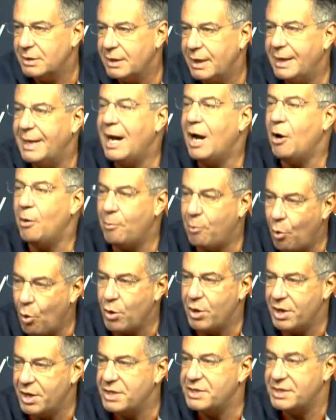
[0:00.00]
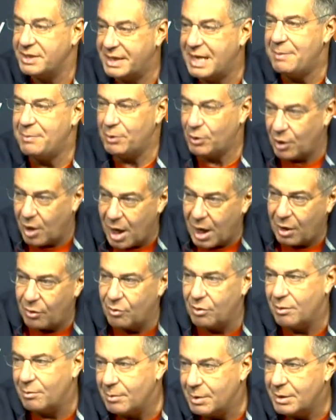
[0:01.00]
and how important it is to keep your locker
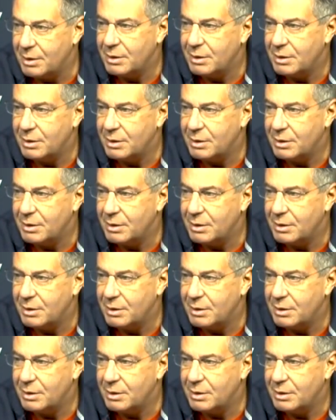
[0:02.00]
room.